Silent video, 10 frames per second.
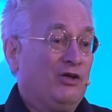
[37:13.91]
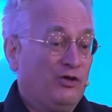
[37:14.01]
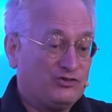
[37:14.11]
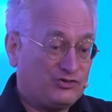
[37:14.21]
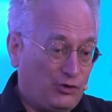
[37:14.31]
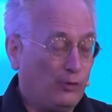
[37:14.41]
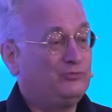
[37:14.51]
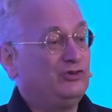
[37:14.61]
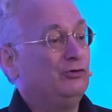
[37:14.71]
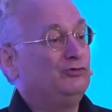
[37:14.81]
stop
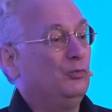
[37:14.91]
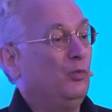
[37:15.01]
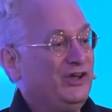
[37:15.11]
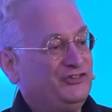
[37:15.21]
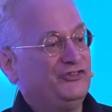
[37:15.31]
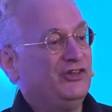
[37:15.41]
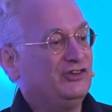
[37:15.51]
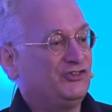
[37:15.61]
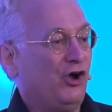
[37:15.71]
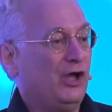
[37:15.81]
children wasting their
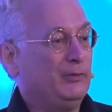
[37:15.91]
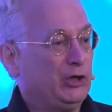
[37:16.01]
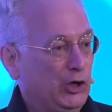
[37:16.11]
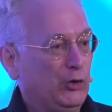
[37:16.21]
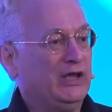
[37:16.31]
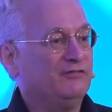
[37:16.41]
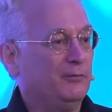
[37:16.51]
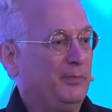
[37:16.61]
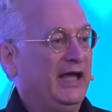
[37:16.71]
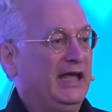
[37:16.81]
time queuing for
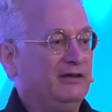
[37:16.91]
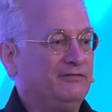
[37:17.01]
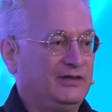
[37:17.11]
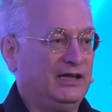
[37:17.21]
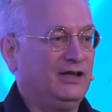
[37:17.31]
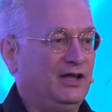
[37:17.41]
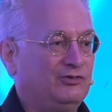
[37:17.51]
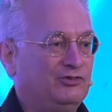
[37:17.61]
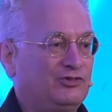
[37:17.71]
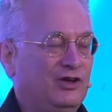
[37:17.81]
paying for their
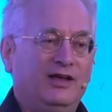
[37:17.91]
lunch?